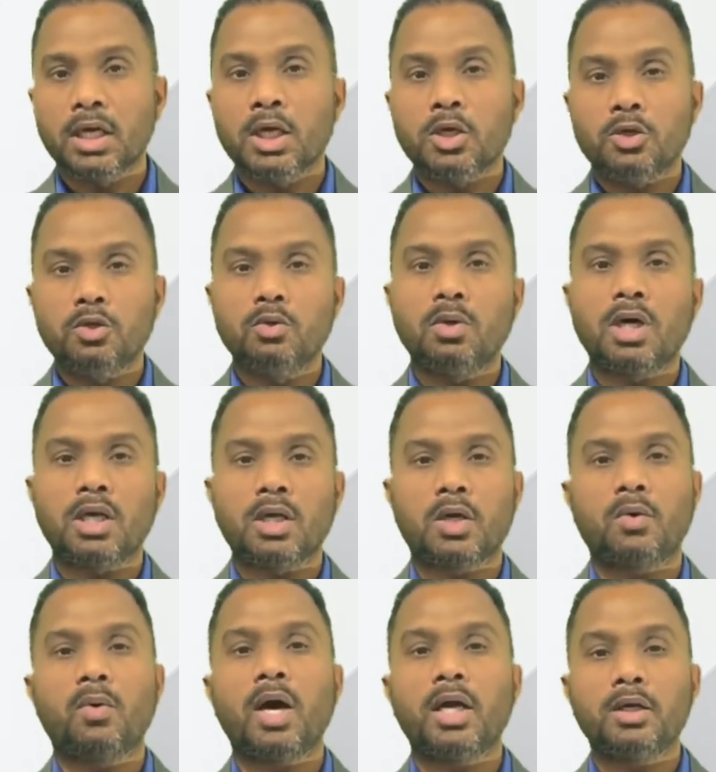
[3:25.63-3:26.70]
you are
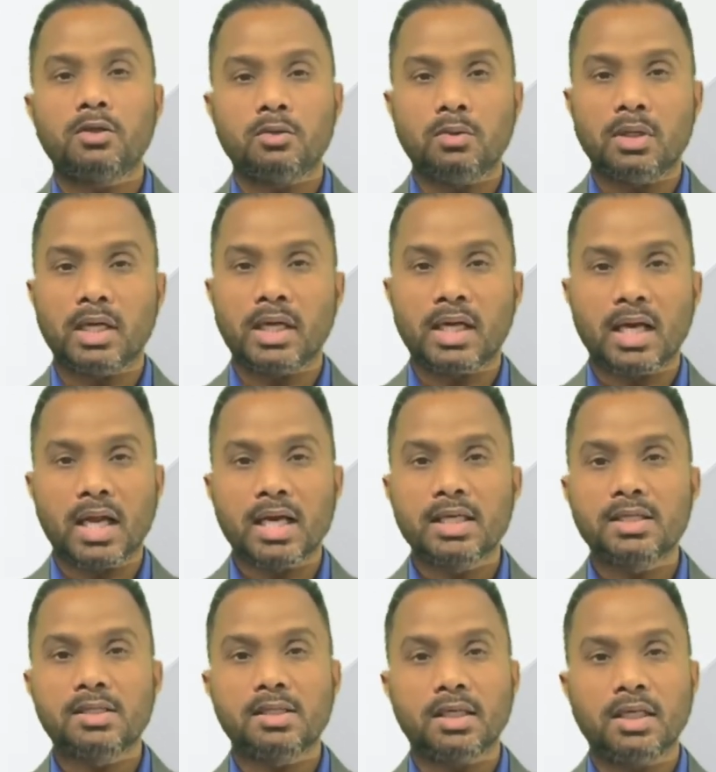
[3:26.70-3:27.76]
required to
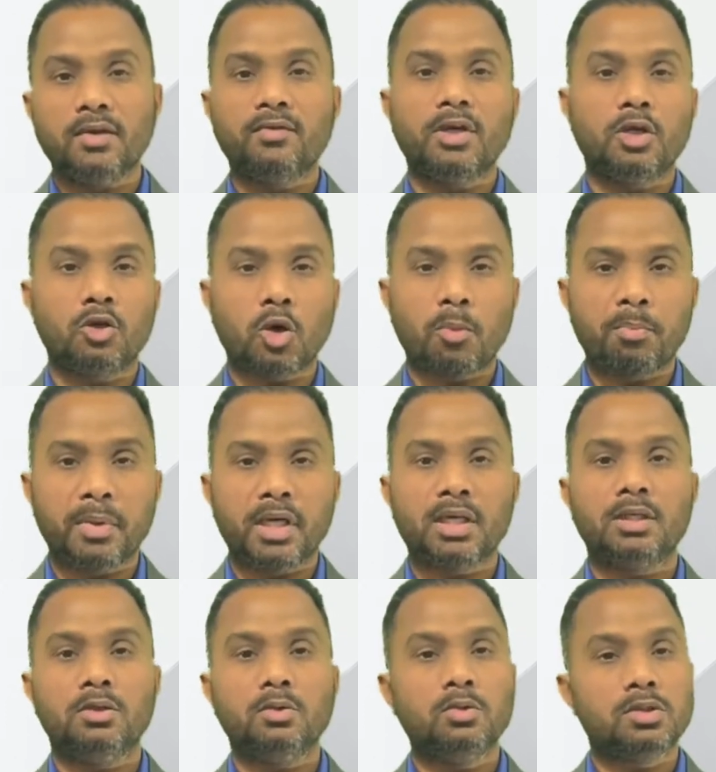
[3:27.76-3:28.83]
analyze the given
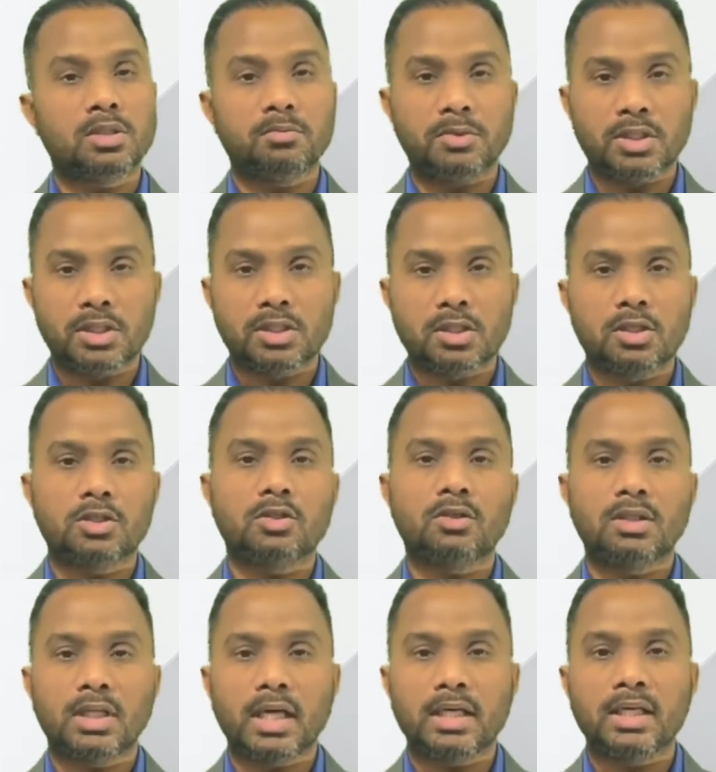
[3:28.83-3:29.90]
topic, do some research on
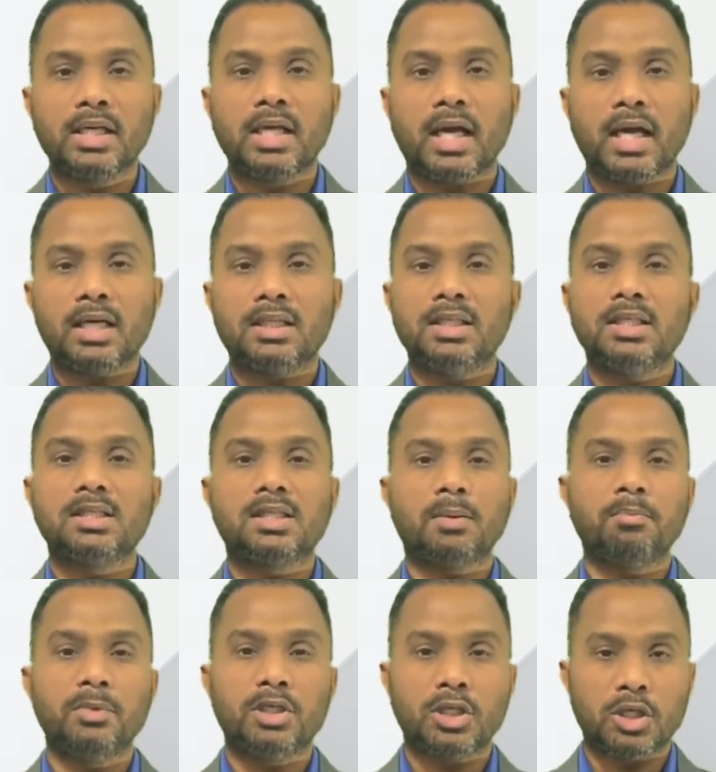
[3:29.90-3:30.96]
that, and then
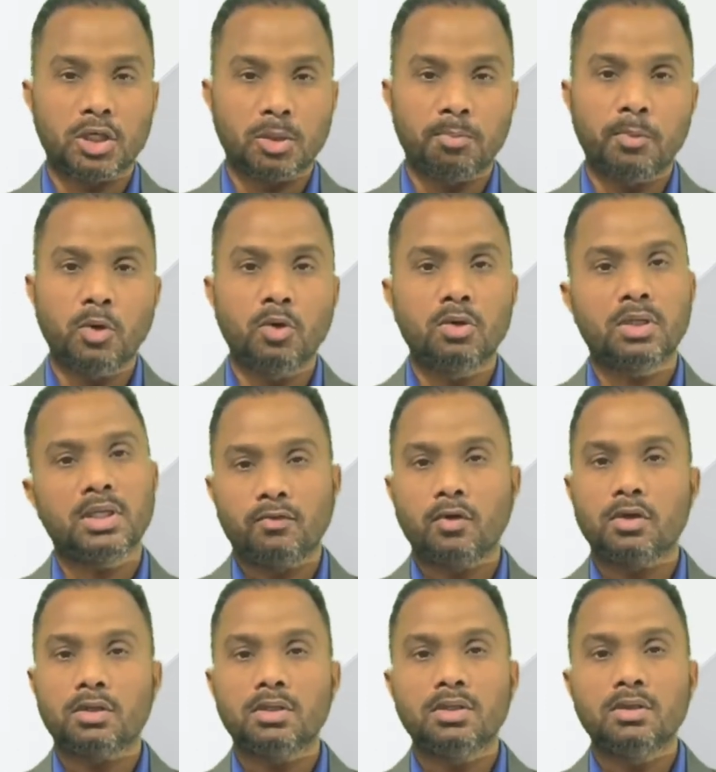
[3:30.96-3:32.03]
submit a report
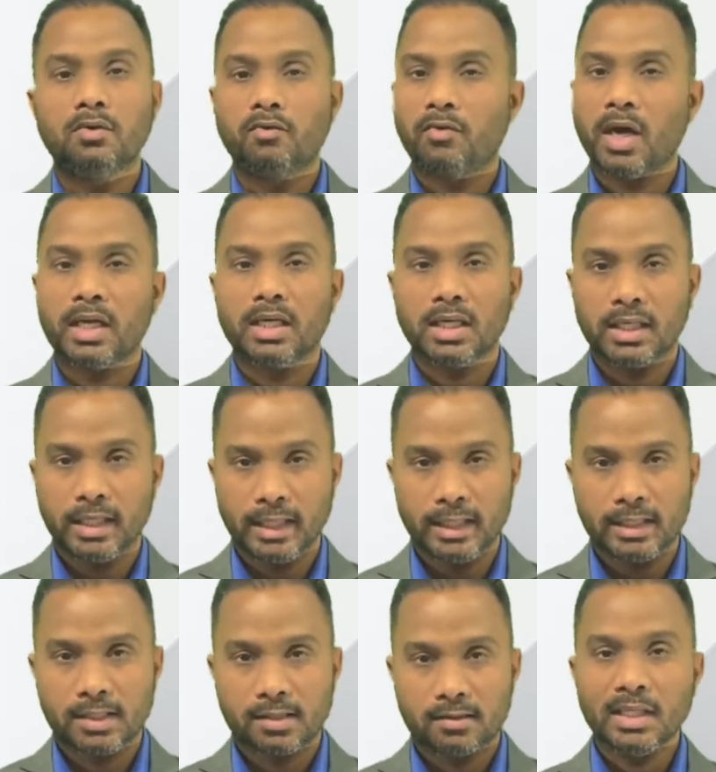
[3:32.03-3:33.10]
for the final
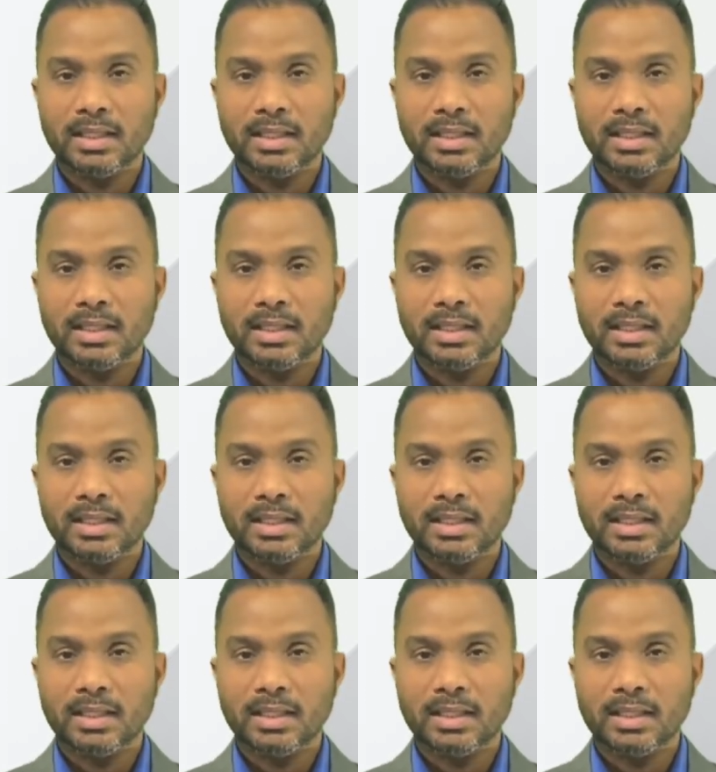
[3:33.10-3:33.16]
grades.